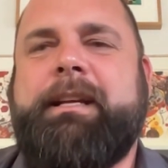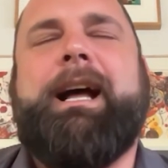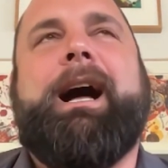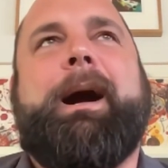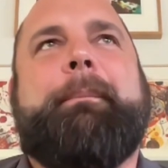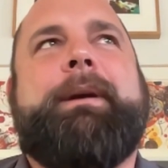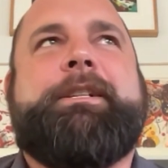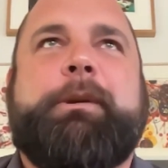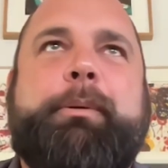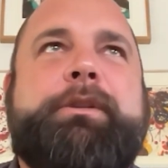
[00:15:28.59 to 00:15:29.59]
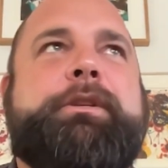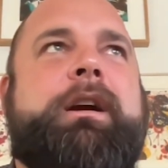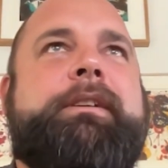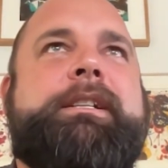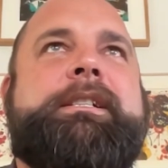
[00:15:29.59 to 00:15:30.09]
And so
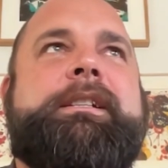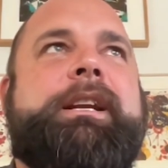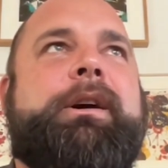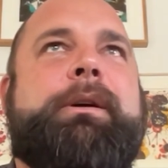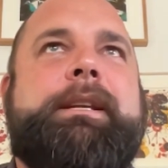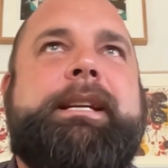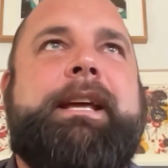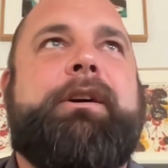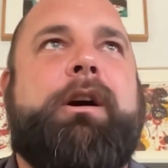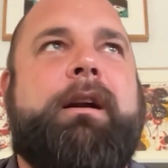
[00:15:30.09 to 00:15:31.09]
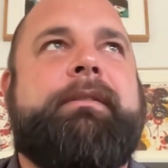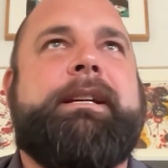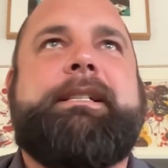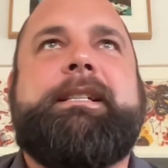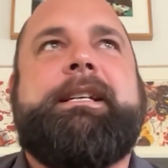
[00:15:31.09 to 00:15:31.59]
post-harvest, on the day of the
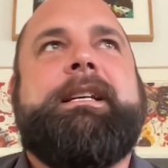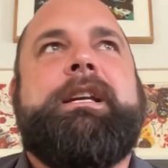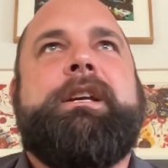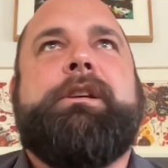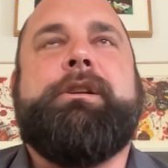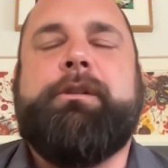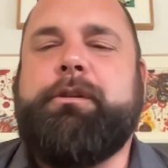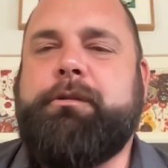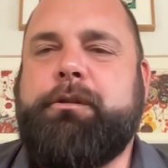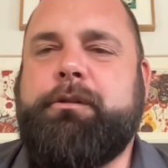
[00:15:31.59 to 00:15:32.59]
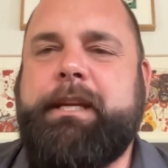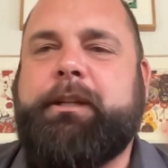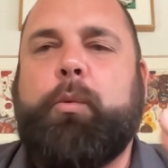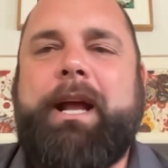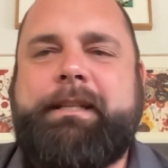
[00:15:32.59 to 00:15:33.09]
harvest, you take
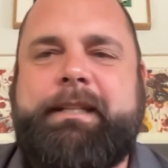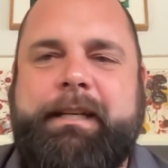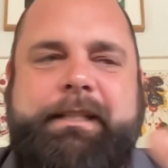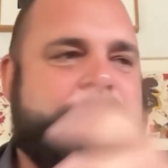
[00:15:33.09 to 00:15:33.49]
the wet seeds.